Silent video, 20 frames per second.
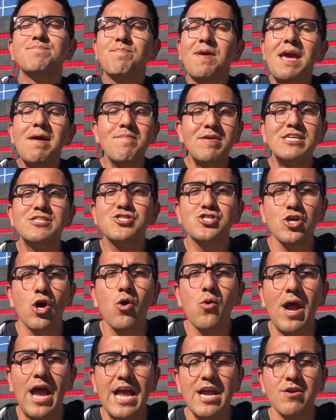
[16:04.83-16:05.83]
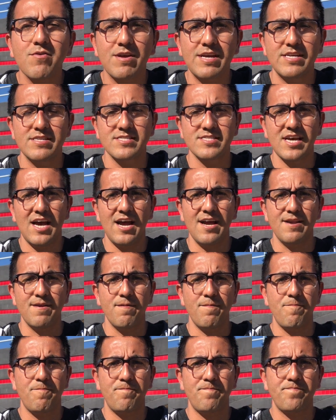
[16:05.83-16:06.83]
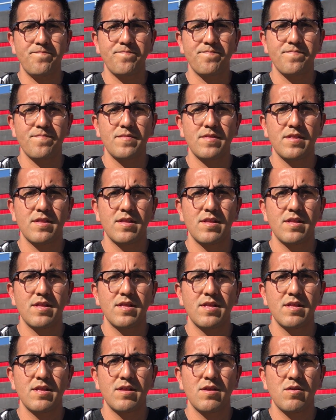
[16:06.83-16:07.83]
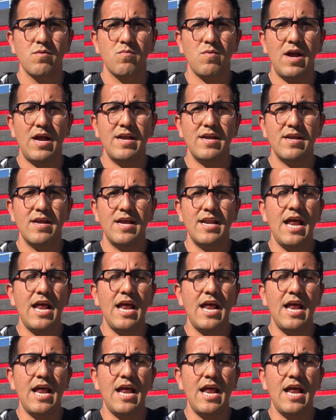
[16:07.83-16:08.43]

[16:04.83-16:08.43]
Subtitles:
get me so angry inside, right?